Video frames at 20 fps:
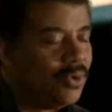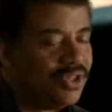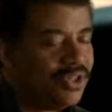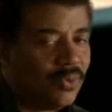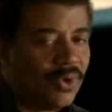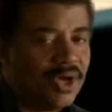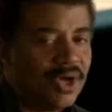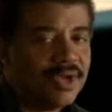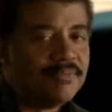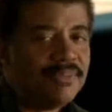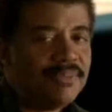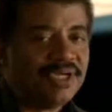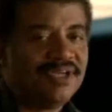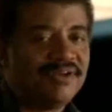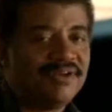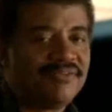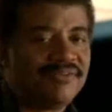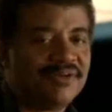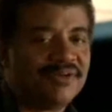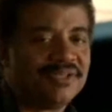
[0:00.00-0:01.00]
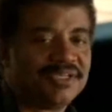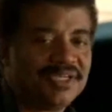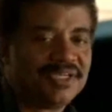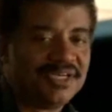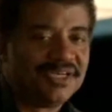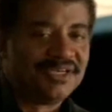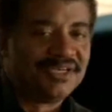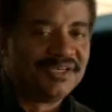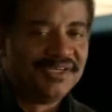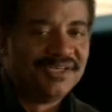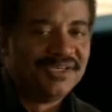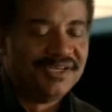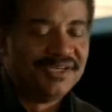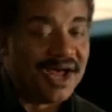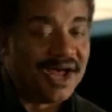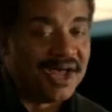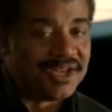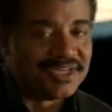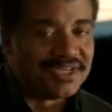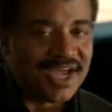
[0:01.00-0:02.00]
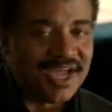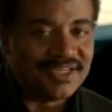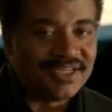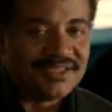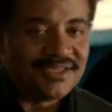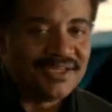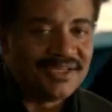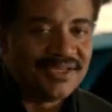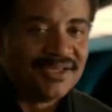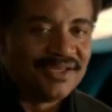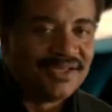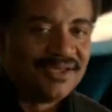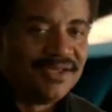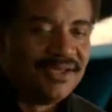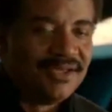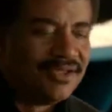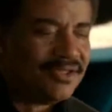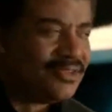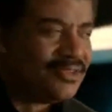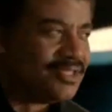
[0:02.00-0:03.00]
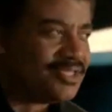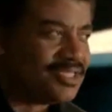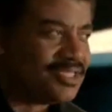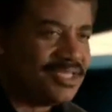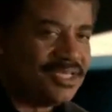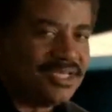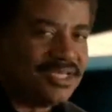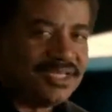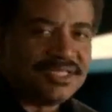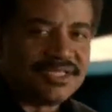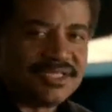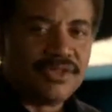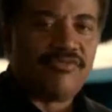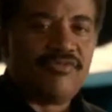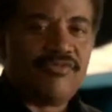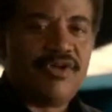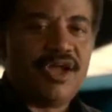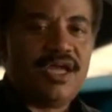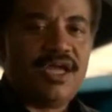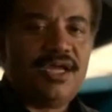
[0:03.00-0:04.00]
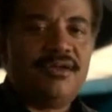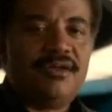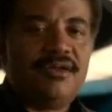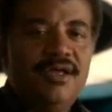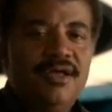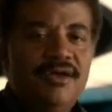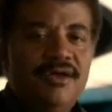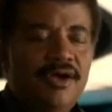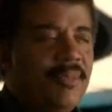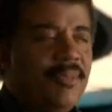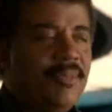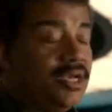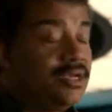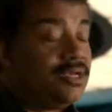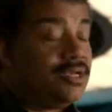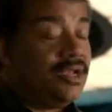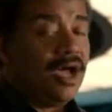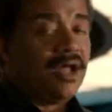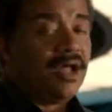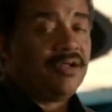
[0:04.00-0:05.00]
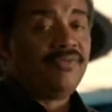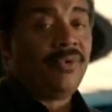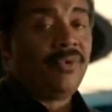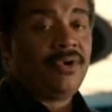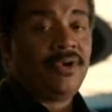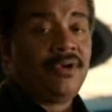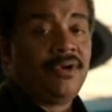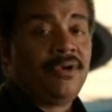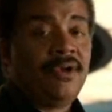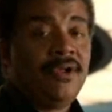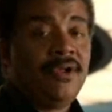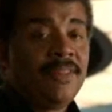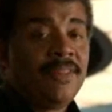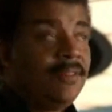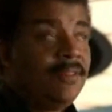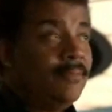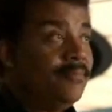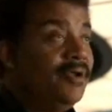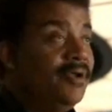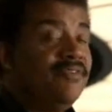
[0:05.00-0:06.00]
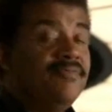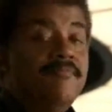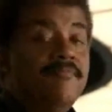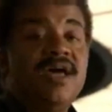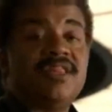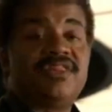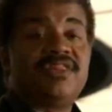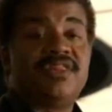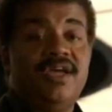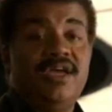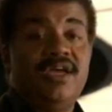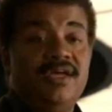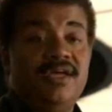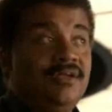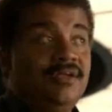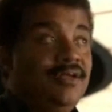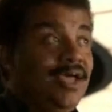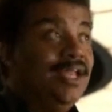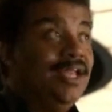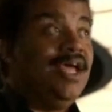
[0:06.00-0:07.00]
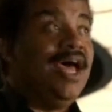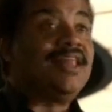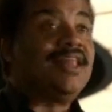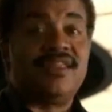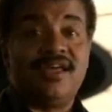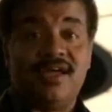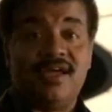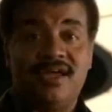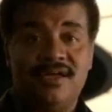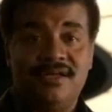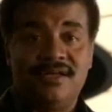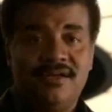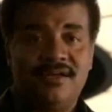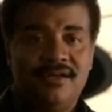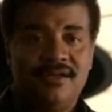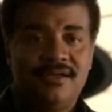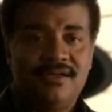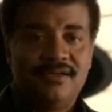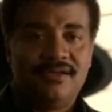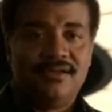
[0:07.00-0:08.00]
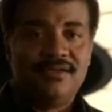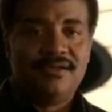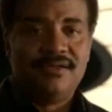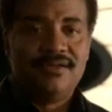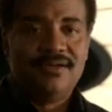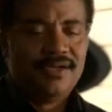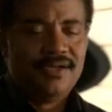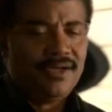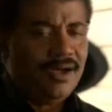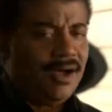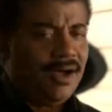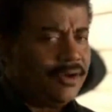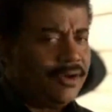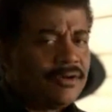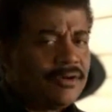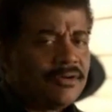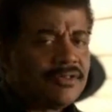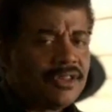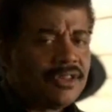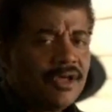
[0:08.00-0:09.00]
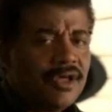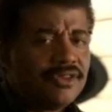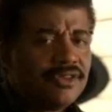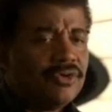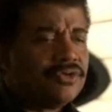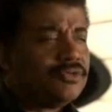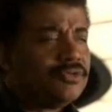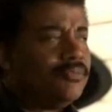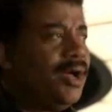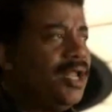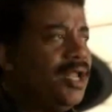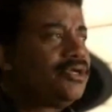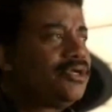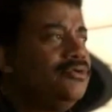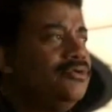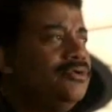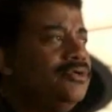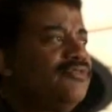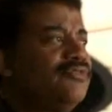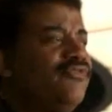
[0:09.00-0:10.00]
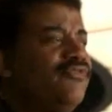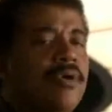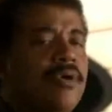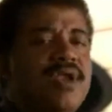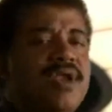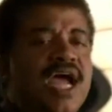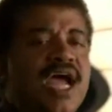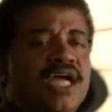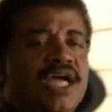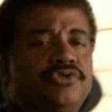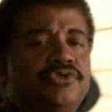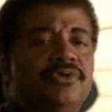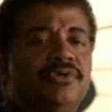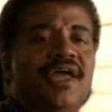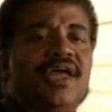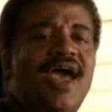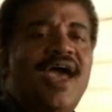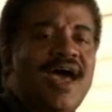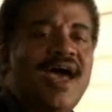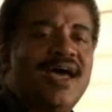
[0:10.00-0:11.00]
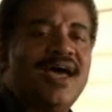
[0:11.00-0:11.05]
But with one big difference. On Titan, the seas and the rain are made not of water, but of methane and ethane. On Earth, those molecules form natural